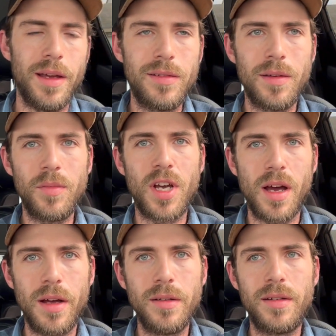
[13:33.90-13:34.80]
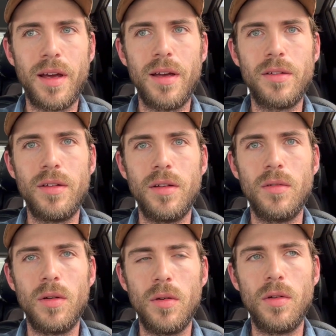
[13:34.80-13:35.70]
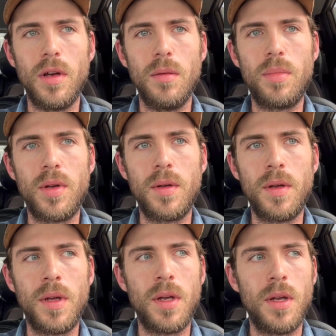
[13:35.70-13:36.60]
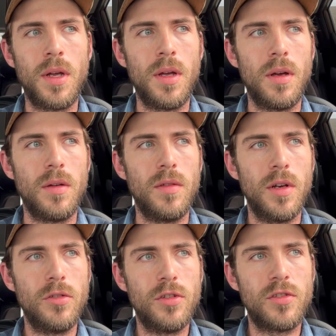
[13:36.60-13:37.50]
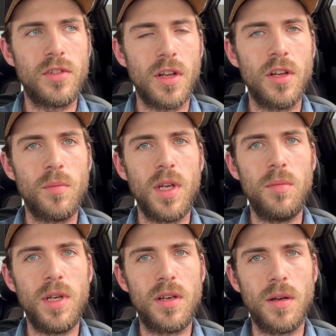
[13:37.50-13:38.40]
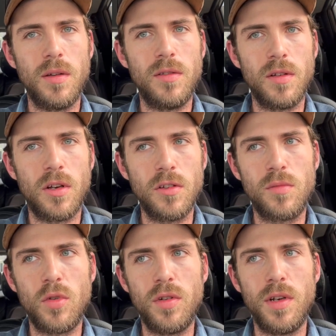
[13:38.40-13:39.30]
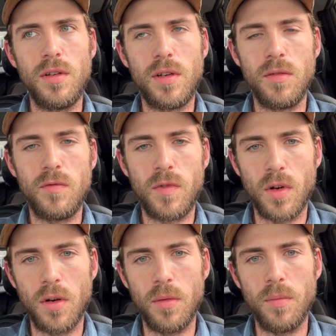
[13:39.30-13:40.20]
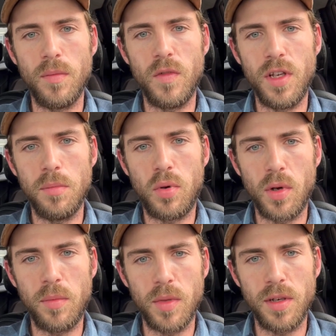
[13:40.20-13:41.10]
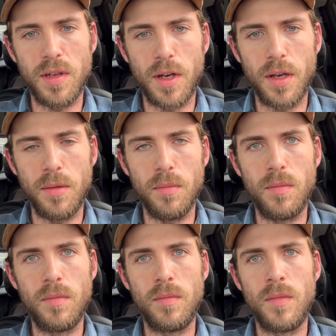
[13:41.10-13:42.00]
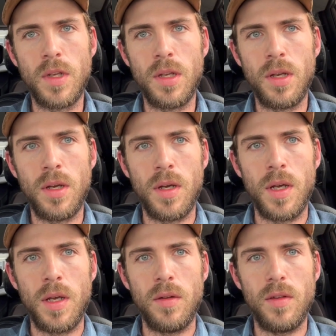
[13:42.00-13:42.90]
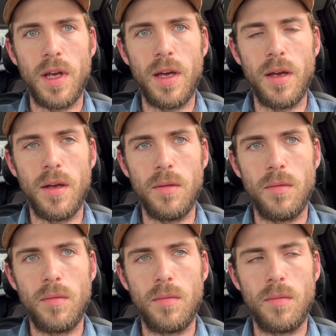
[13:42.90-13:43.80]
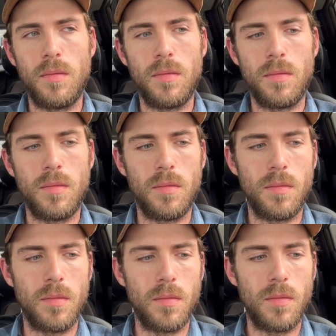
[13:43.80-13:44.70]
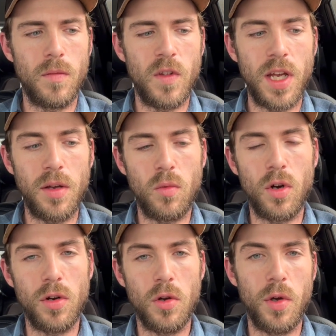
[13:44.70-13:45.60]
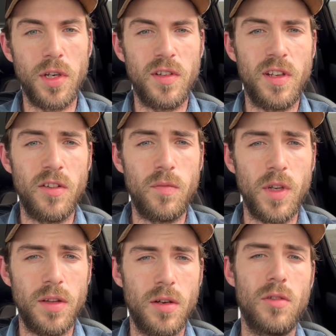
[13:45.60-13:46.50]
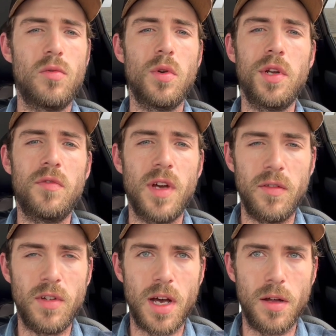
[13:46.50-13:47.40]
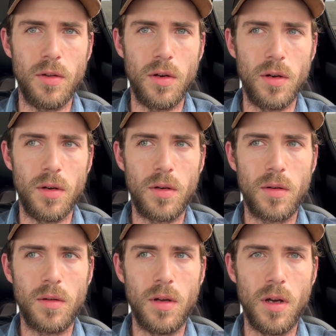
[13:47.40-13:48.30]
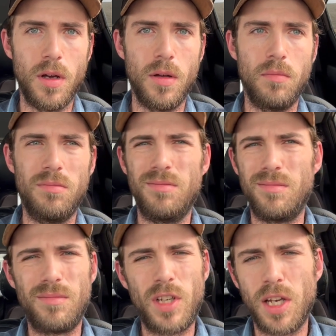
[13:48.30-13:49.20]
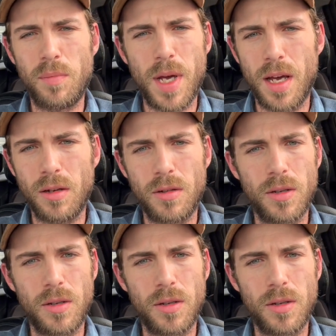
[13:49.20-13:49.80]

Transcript: I'm contacting LoadUp, they're just telling me because the customer didn't confirm the appointment time that they weren't going to give me their $25 kickback